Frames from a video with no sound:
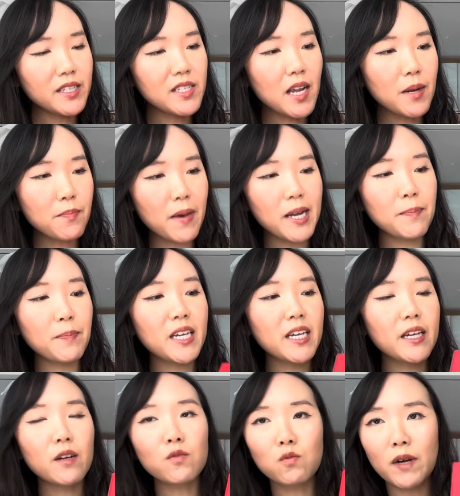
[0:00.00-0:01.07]
might
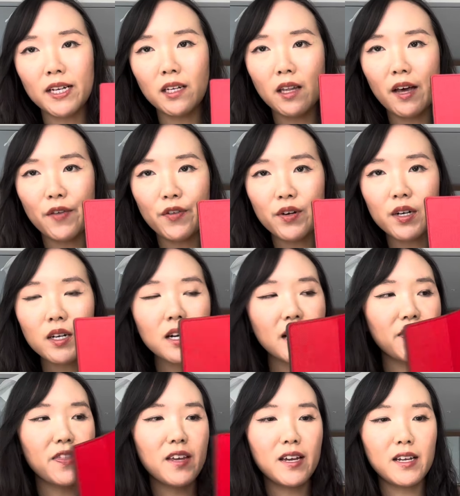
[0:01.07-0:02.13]
be red leather,
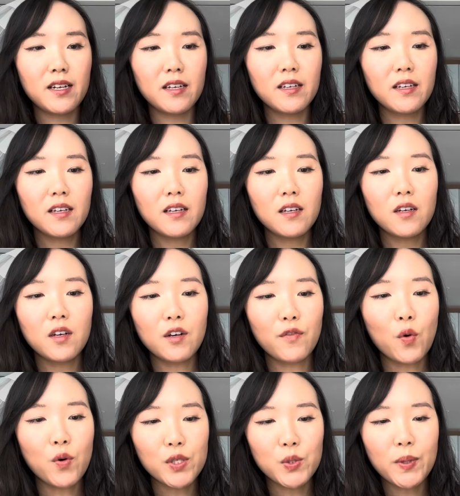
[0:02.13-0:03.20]
and then of
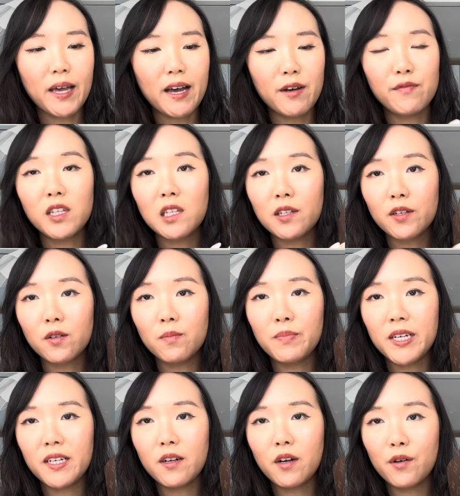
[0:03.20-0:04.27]
course we have the little
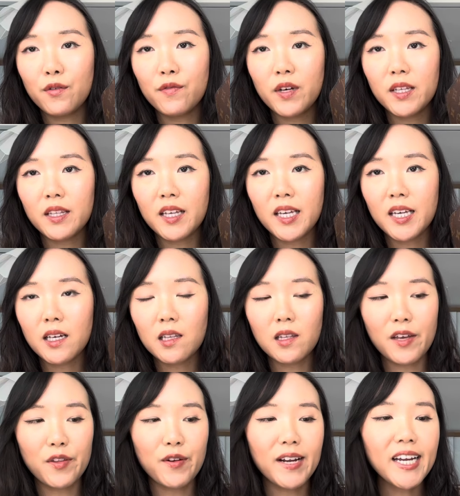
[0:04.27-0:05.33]
bit of the
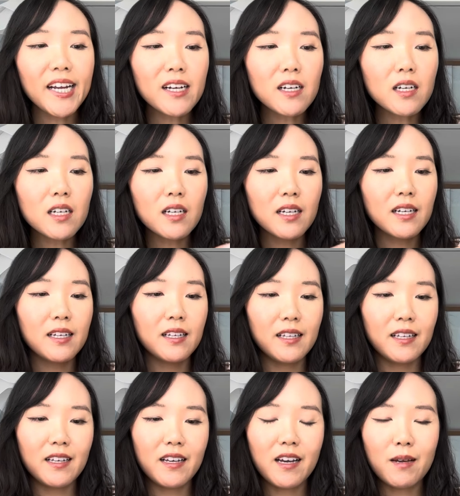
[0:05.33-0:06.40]
leather here.
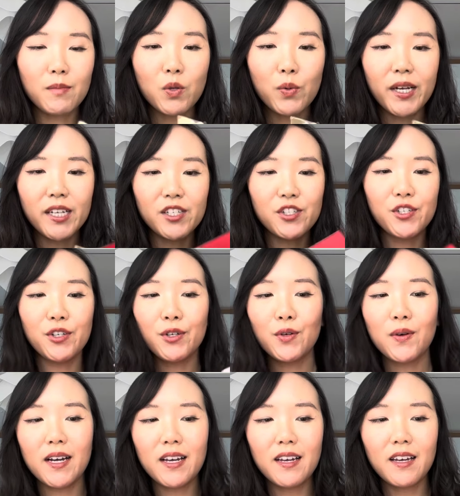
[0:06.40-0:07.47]
I'm going to
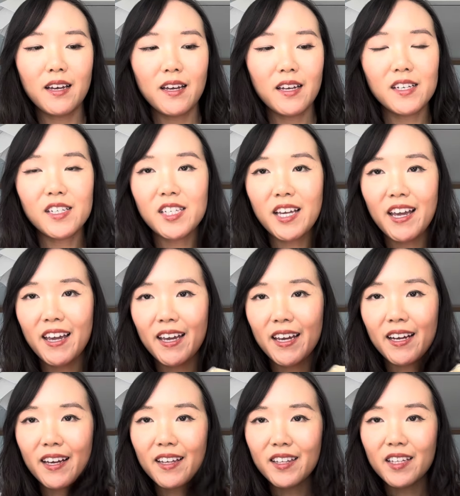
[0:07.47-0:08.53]
take
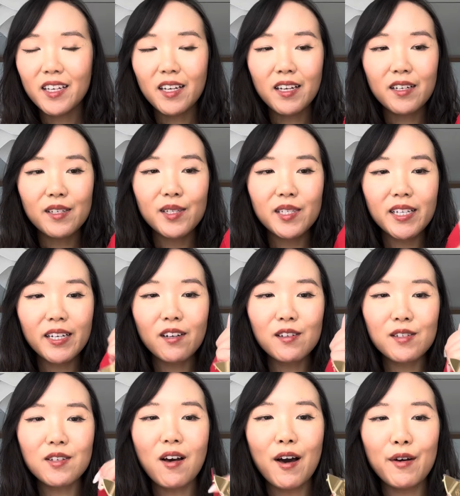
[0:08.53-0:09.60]
the
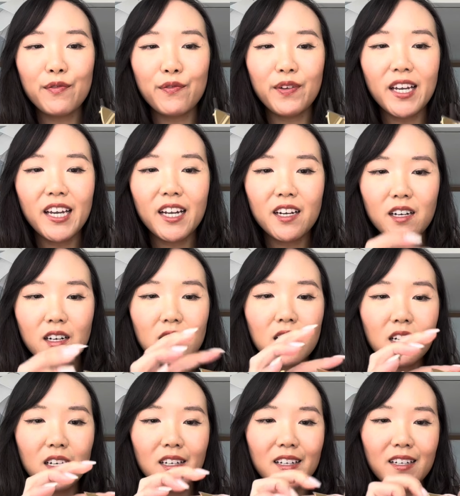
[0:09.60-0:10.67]
stickers off here,
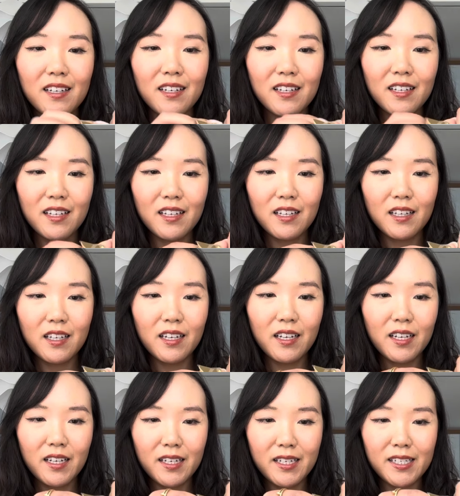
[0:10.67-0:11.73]

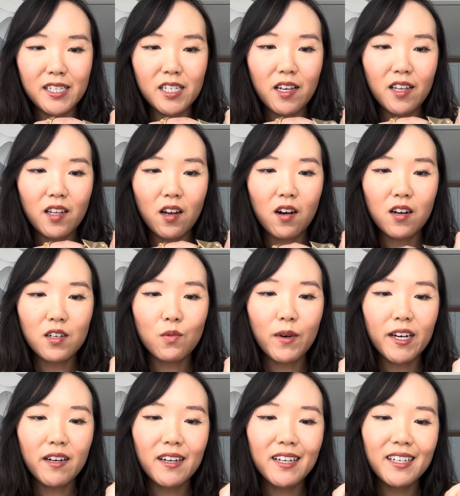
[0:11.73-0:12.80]
and the
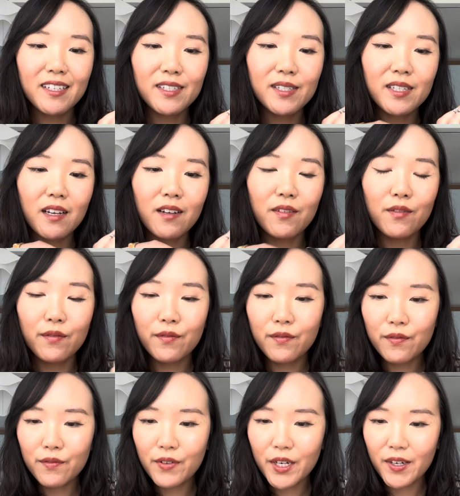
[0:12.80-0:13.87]
hardware is
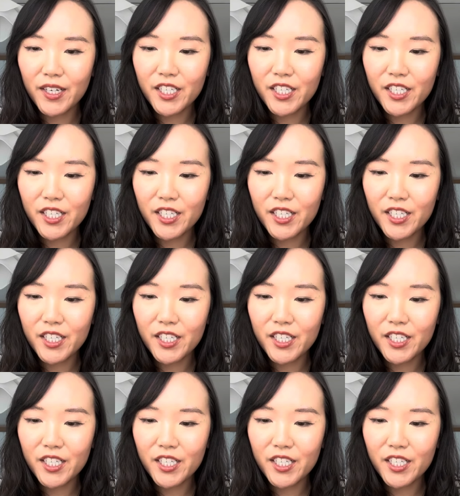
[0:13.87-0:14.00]
very